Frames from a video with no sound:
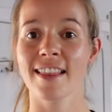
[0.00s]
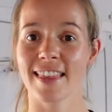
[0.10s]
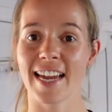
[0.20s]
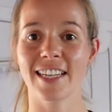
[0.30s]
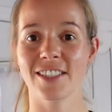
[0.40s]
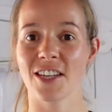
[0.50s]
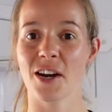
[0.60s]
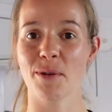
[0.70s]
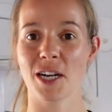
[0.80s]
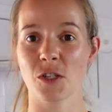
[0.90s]
Thank you
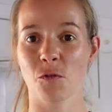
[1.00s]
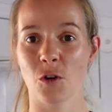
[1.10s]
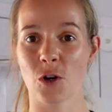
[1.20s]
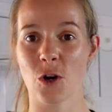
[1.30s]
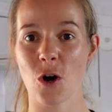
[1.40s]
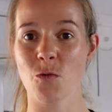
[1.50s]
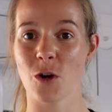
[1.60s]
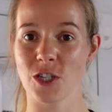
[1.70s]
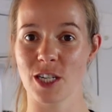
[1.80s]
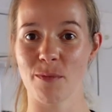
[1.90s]
so much for
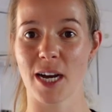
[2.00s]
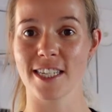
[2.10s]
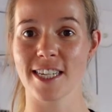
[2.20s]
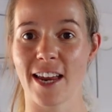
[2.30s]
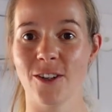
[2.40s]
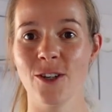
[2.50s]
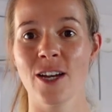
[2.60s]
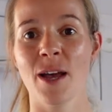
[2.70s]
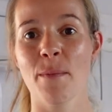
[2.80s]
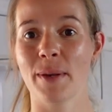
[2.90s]
watching my channel.
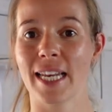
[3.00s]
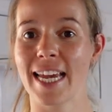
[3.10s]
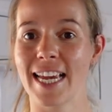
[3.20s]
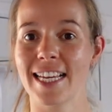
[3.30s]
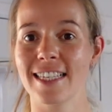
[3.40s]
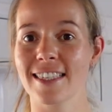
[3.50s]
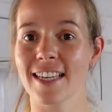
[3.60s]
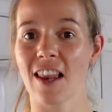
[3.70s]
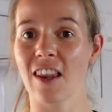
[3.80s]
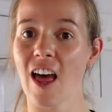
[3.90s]
Please
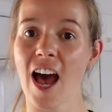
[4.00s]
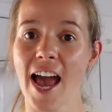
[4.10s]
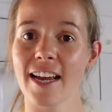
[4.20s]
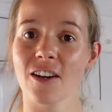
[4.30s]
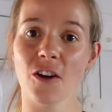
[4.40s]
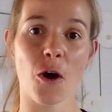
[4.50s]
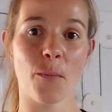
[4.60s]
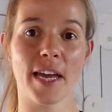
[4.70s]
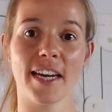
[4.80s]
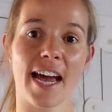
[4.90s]
like,
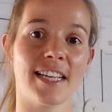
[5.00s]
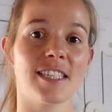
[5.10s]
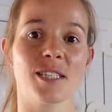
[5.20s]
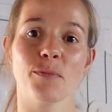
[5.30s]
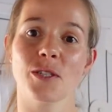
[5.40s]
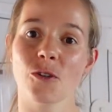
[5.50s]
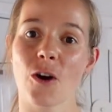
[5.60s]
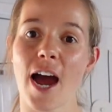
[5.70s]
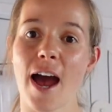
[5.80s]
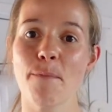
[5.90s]
comment, and
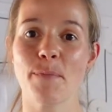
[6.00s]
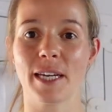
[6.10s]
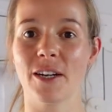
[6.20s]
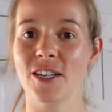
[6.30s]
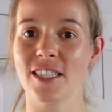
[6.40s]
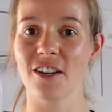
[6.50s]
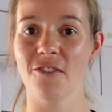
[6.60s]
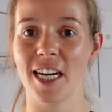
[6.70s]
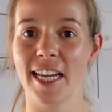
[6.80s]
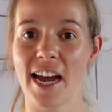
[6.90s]
subscribe, because it
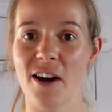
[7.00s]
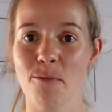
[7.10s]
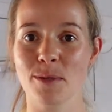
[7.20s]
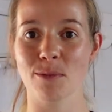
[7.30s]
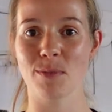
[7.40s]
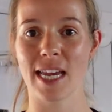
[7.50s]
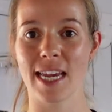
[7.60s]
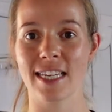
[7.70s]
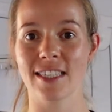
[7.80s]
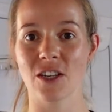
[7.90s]
really helps
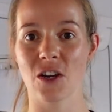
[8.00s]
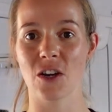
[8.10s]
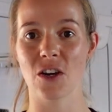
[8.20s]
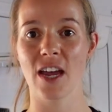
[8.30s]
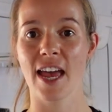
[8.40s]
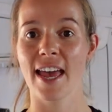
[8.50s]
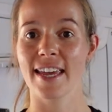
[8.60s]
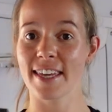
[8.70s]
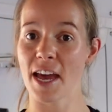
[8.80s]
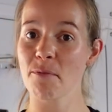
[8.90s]
me to
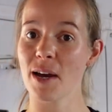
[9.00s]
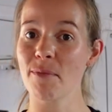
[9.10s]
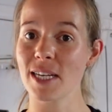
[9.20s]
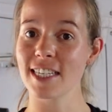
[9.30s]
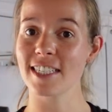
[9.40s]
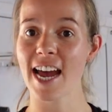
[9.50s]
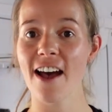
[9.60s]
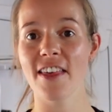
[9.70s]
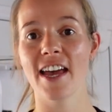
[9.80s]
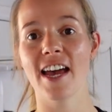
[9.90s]
get my message
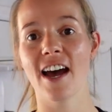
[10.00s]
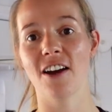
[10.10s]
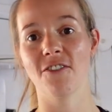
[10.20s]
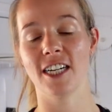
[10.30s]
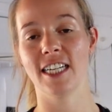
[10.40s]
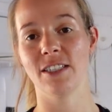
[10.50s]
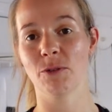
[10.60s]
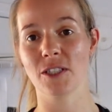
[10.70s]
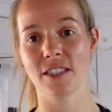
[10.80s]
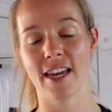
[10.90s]
out there. I really
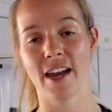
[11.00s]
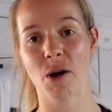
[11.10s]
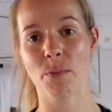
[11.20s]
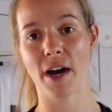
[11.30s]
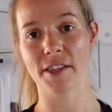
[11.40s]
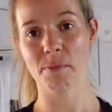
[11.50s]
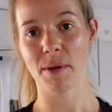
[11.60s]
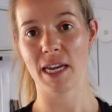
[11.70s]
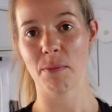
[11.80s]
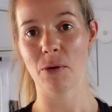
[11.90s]
want to help other
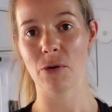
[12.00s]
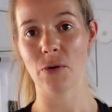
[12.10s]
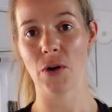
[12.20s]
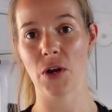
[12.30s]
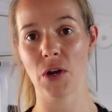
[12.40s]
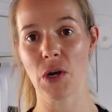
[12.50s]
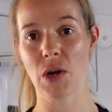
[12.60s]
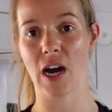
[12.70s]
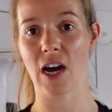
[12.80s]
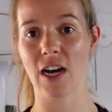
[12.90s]
people who
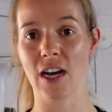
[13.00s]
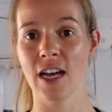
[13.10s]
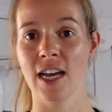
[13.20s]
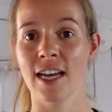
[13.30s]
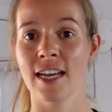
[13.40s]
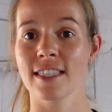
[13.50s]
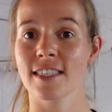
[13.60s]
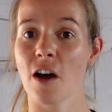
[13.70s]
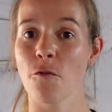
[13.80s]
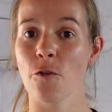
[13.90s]
are
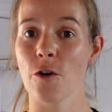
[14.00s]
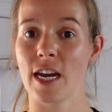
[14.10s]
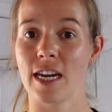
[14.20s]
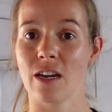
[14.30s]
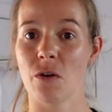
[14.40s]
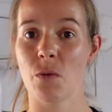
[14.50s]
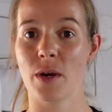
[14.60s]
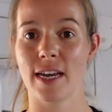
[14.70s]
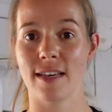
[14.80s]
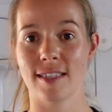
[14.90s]
suffering
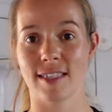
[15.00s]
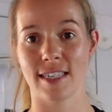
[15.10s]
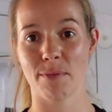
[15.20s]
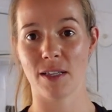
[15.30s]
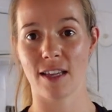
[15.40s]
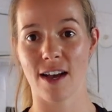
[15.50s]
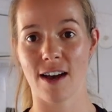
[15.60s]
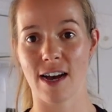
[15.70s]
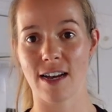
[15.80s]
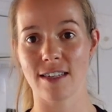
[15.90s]
with
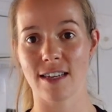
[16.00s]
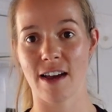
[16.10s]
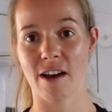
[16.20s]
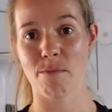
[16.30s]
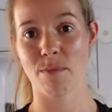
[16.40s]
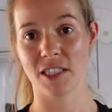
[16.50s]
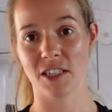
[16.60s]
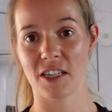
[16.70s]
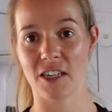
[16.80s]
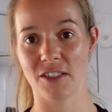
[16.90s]
similar
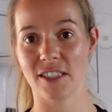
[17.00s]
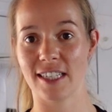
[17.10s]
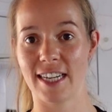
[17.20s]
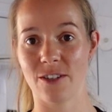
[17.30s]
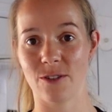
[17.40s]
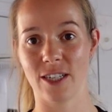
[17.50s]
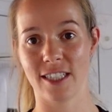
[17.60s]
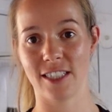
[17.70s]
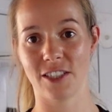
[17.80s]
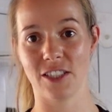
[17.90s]
musculoskeletal
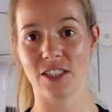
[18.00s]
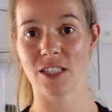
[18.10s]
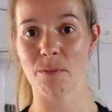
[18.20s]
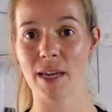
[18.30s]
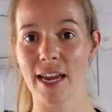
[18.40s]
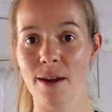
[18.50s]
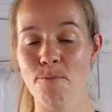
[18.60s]
conditions to me.